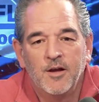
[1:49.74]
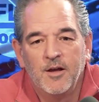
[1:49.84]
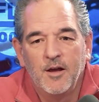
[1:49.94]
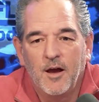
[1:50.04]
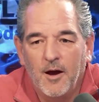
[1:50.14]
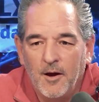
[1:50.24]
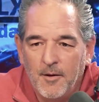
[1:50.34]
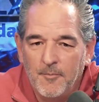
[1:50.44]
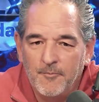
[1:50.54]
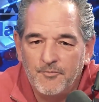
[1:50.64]

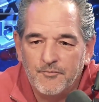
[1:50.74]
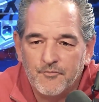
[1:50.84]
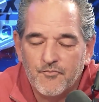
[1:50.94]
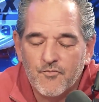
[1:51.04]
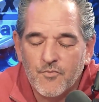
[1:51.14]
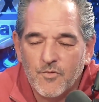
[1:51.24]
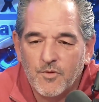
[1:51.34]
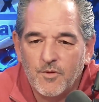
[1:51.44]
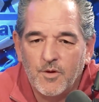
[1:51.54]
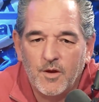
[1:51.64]
um,
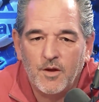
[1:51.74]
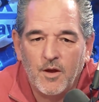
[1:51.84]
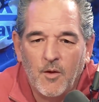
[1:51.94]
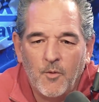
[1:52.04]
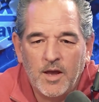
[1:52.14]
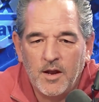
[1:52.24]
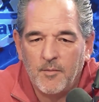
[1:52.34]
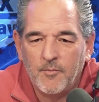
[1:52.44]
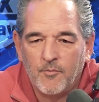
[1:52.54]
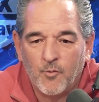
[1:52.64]
we get up
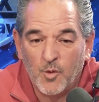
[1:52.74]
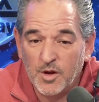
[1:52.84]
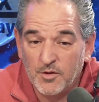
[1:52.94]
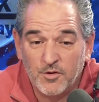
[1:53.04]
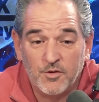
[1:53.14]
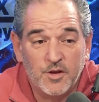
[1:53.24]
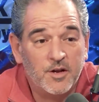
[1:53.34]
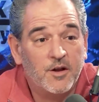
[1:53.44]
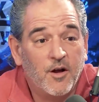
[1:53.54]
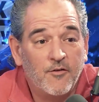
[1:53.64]
real early to
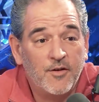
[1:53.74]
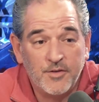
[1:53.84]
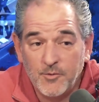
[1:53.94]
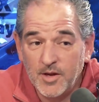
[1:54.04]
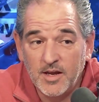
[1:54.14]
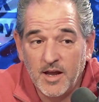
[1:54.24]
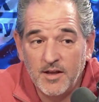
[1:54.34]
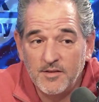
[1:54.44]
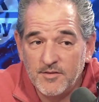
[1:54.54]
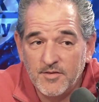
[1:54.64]
golf on the like
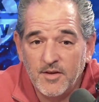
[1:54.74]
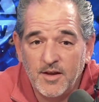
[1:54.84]
weekends, right?